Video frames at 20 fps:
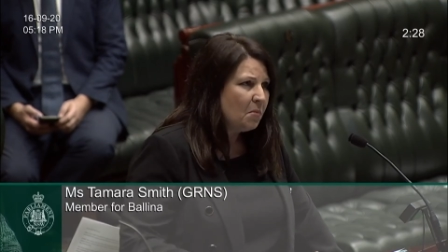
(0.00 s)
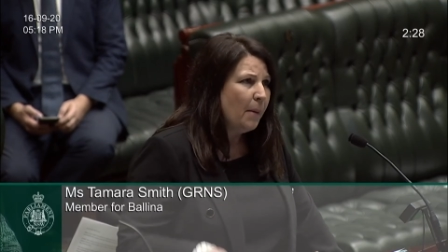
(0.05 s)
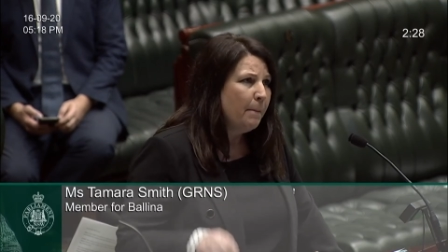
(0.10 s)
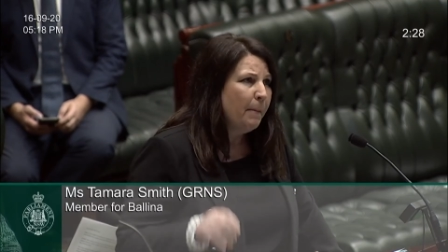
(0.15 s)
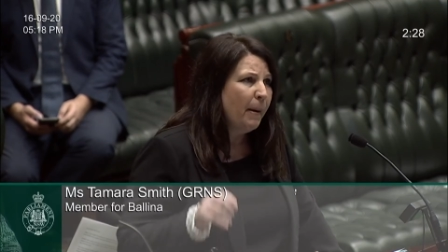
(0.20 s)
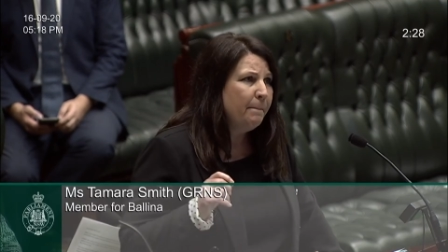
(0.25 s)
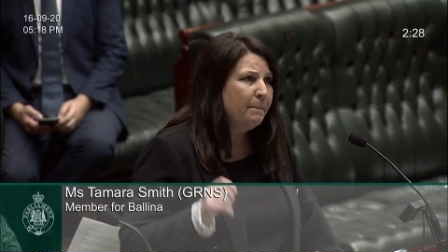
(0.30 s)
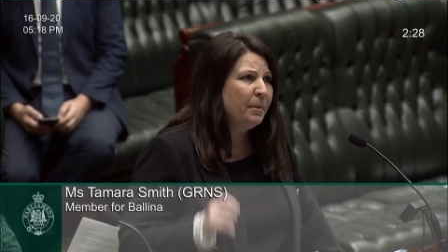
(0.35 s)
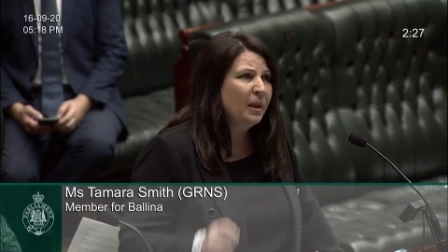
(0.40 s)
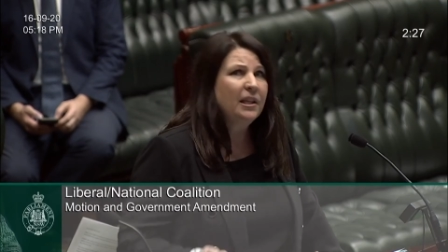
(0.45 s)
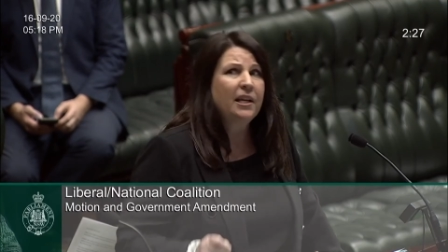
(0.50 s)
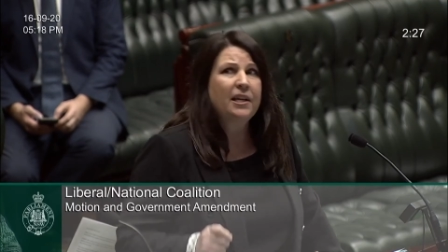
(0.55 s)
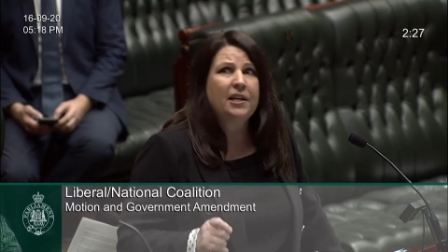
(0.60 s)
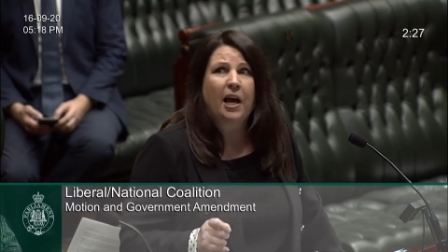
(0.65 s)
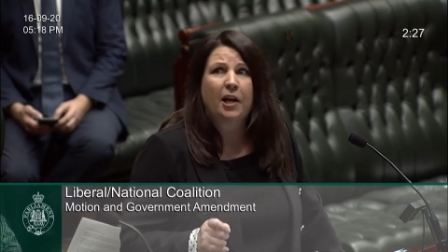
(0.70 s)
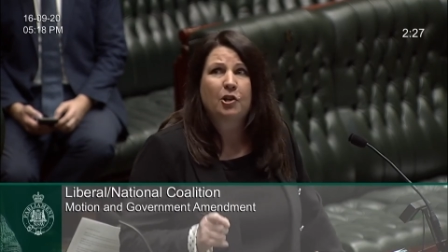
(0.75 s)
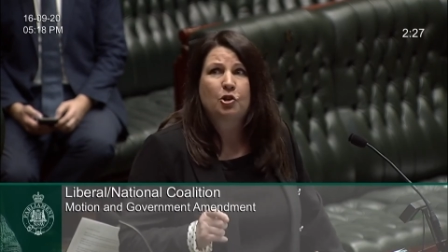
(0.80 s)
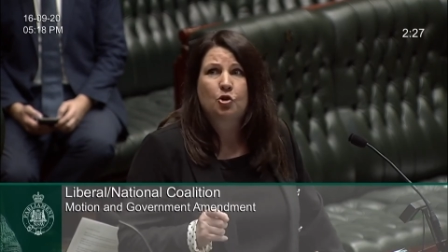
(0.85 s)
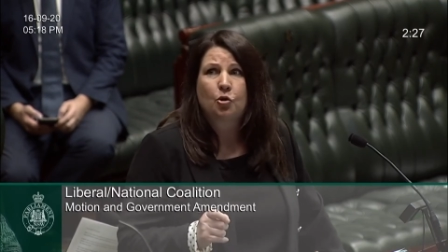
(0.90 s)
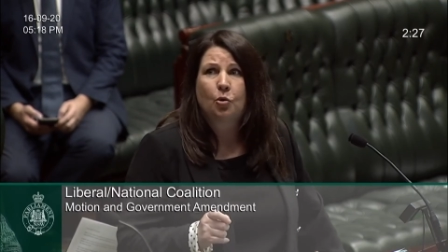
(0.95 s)
But
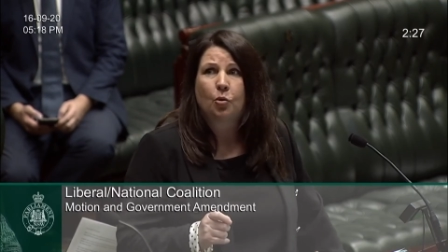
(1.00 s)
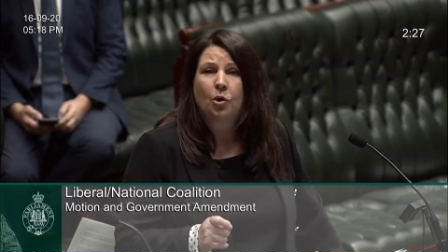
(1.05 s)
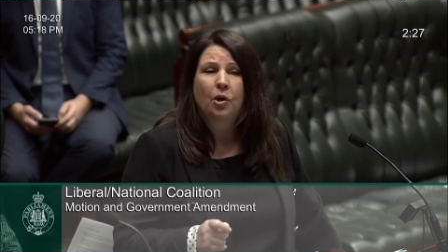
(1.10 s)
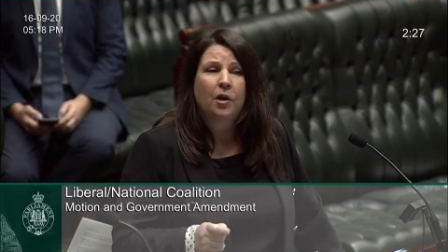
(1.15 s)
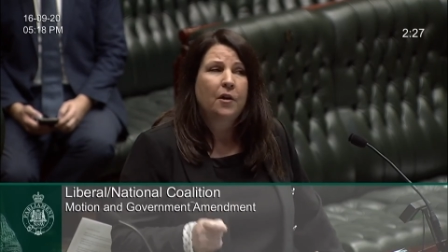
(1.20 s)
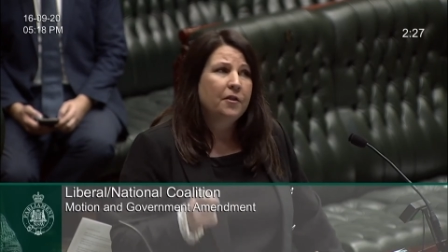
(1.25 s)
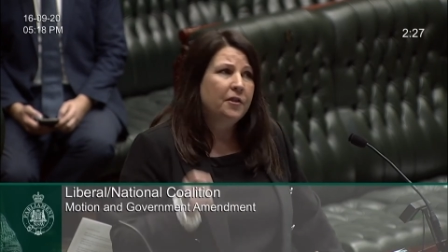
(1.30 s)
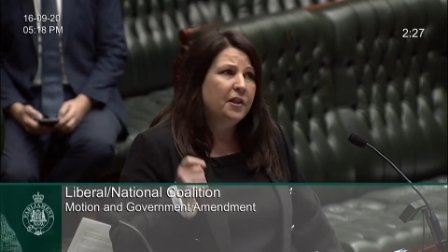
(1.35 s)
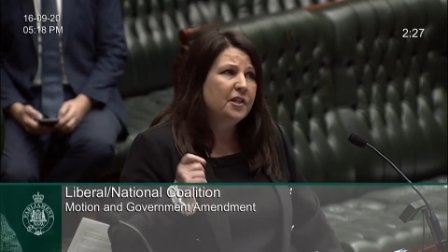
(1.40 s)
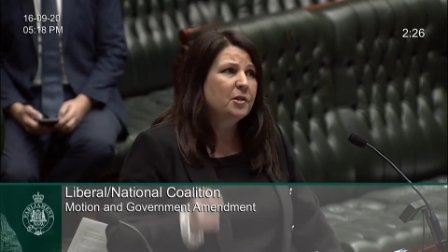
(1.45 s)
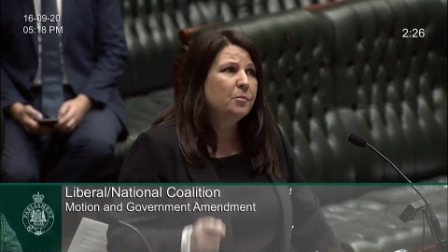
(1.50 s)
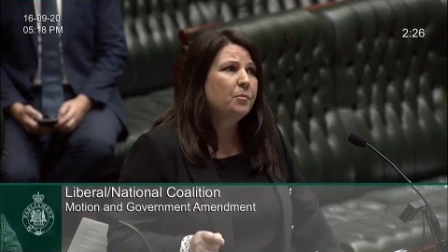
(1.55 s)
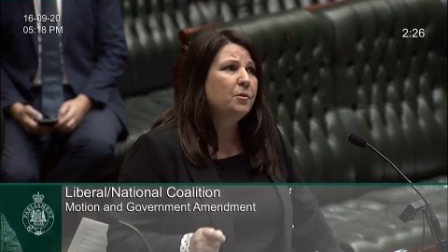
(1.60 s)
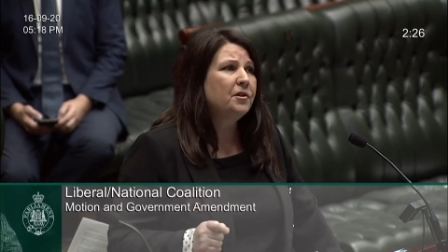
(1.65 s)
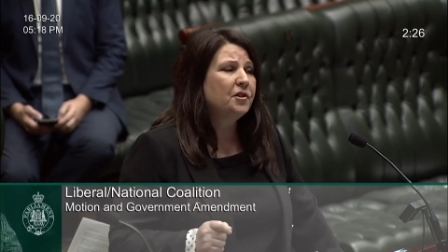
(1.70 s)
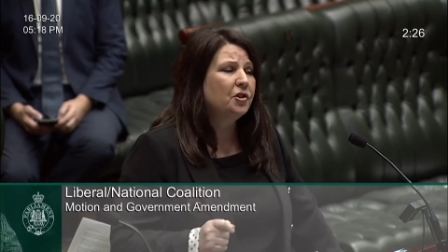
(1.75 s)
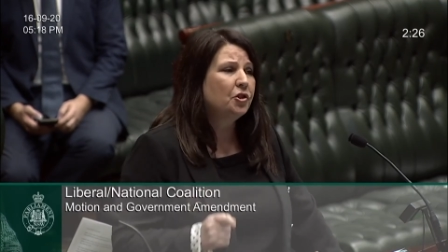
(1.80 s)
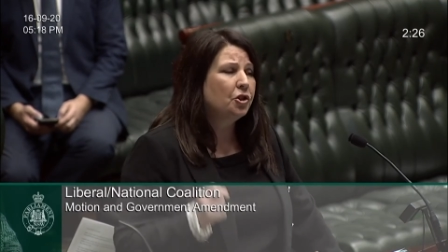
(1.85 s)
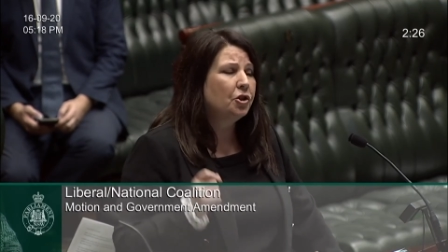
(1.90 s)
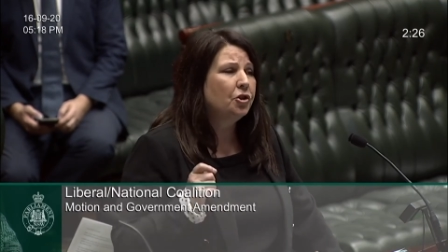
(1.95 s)
Billinudgel, this
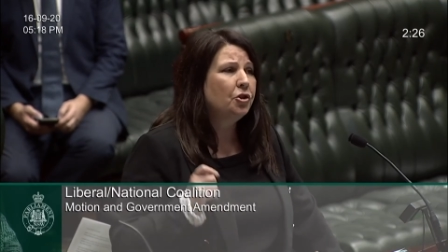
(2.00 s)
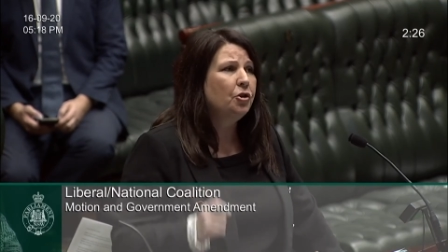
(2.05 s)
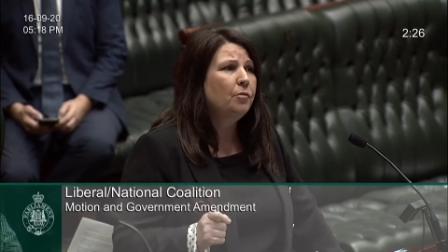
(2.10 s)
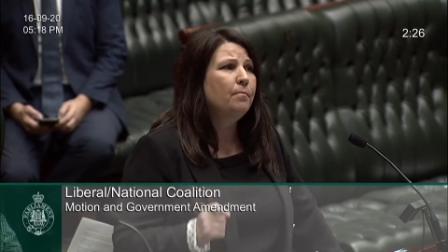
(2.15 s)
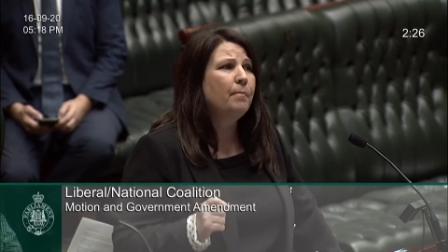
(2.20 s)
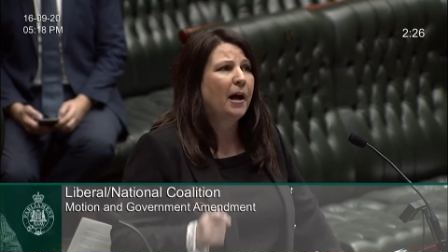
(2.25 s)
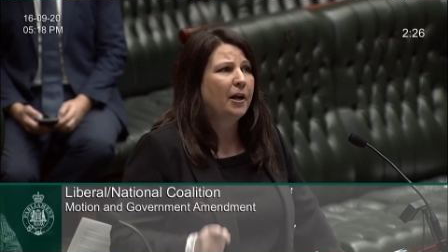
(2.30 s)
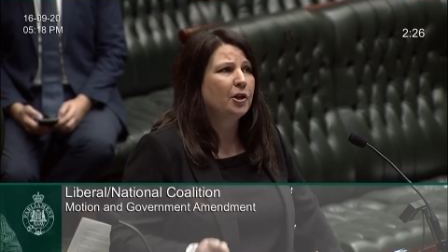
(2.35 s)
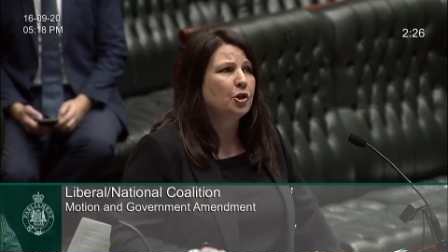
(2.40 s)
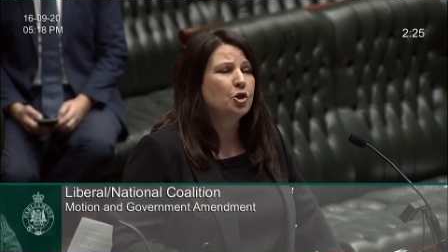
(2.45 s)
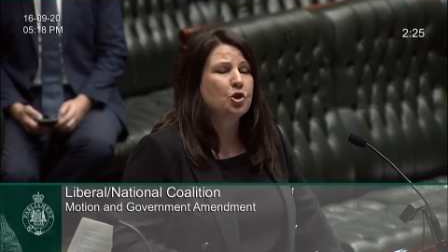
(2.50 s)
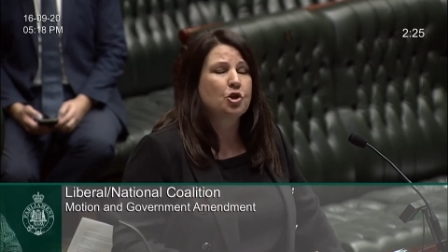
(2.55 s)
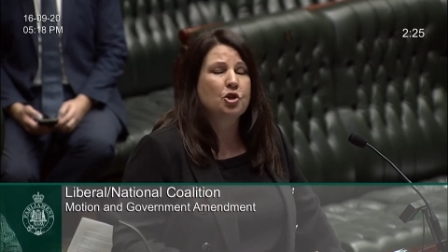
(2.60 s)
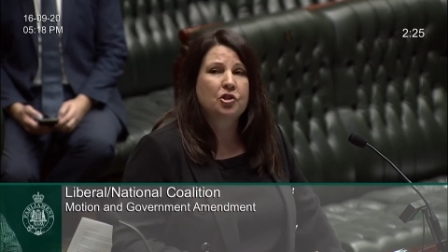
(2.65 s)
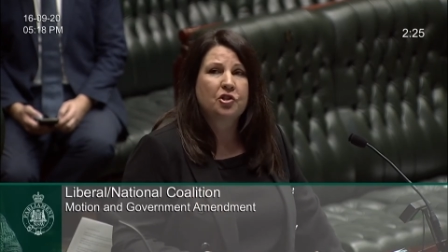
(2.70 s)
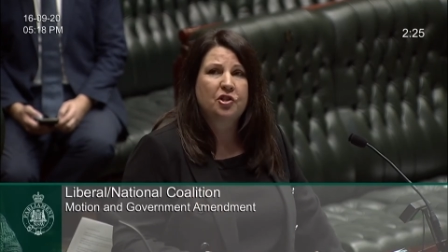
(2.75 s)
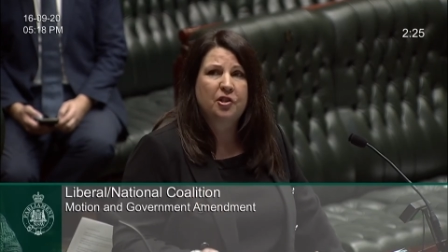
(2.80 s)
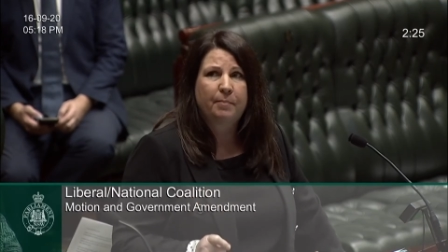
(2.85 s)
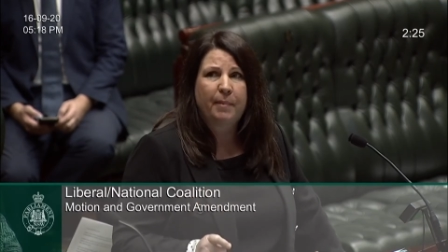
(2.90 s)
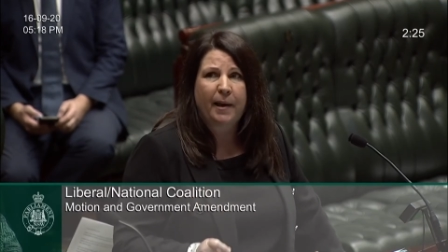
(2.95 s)
was too much
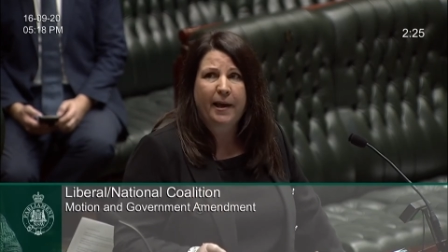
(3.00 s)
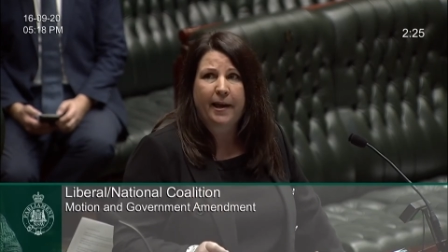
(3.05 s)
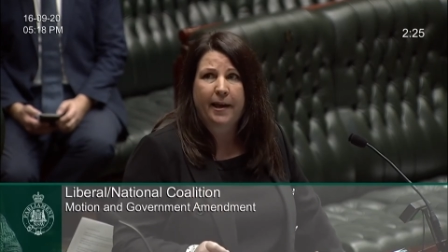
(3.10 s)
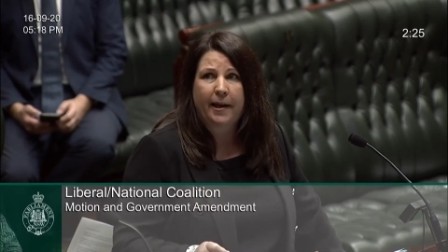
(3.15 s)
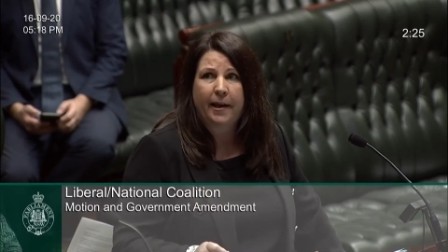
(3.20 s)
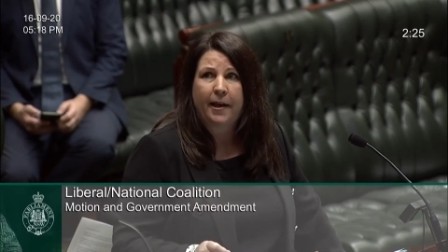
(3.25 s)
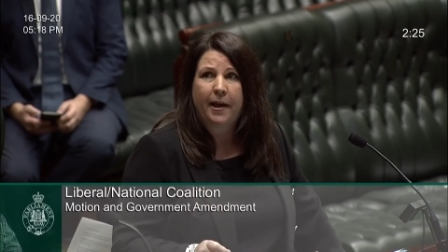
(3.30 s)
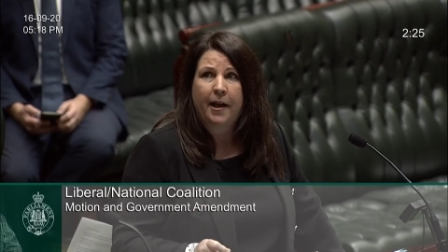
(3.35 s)
to bear.